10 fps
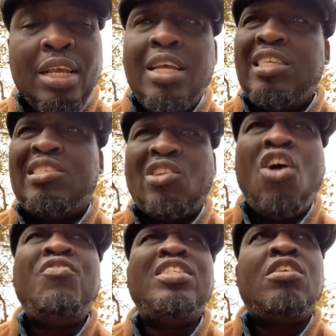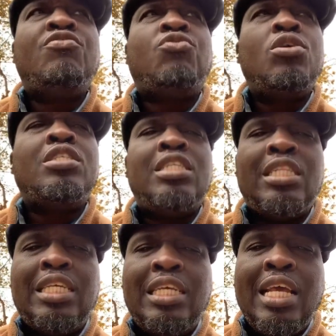Solvents,
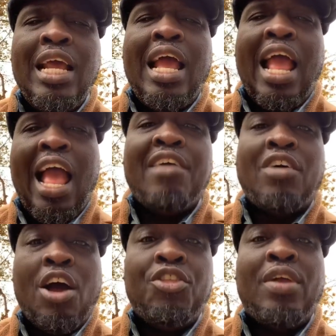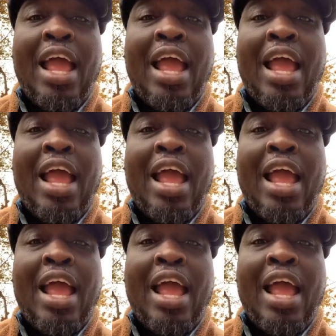unfortunately, have other